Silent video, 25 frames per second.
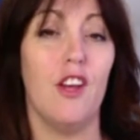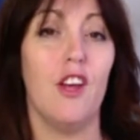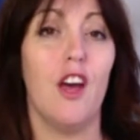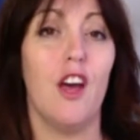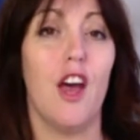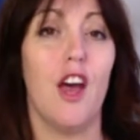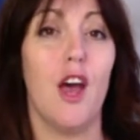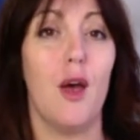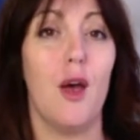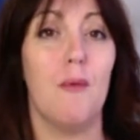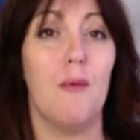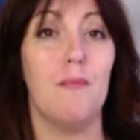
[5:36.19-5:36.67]

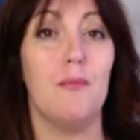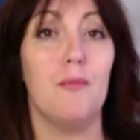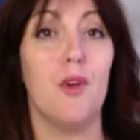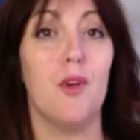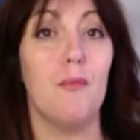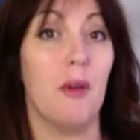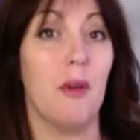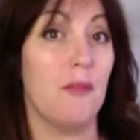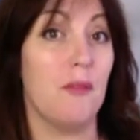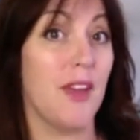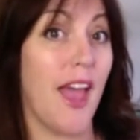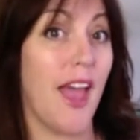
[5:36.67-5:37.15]

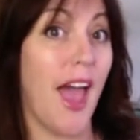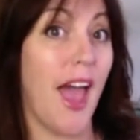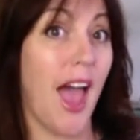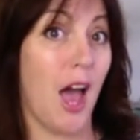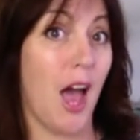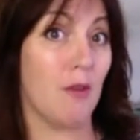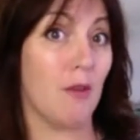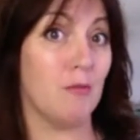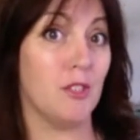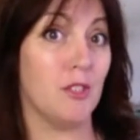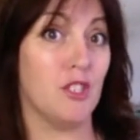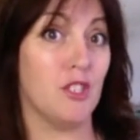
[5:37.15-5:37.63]
Maybe
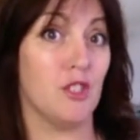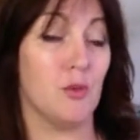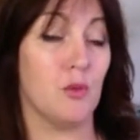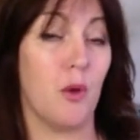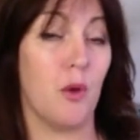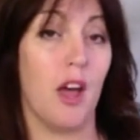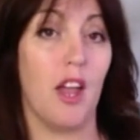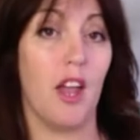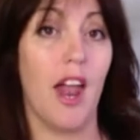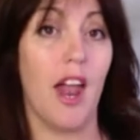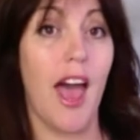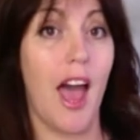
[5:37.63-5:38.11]
apps as
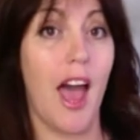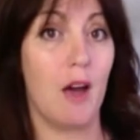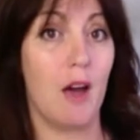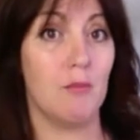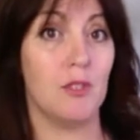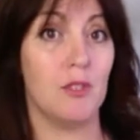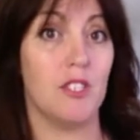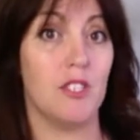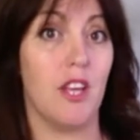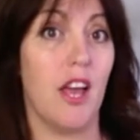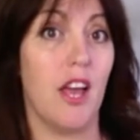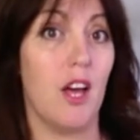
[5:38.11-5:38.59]
well,
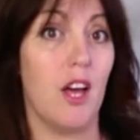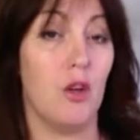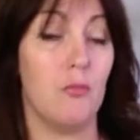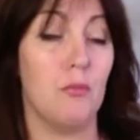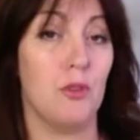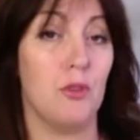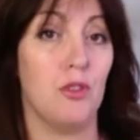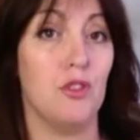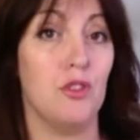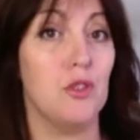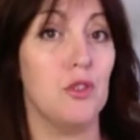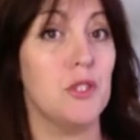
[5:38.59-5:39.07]
apps that help
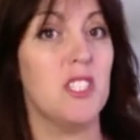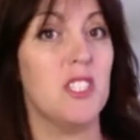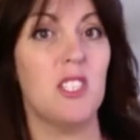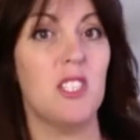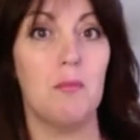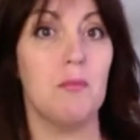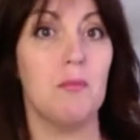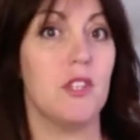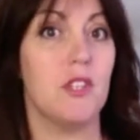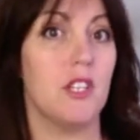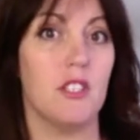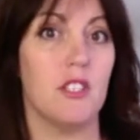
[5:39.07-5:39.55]
you do
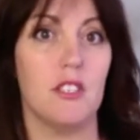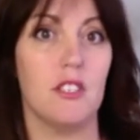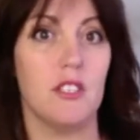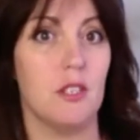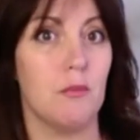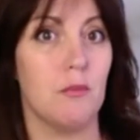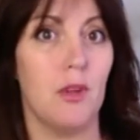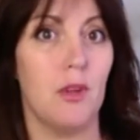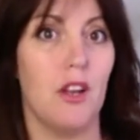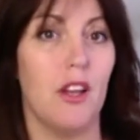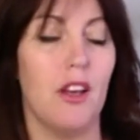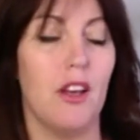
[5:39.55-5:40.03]
something
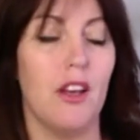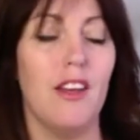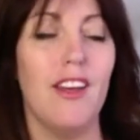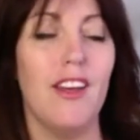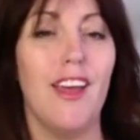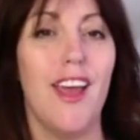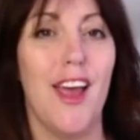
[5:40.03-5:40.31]
similar.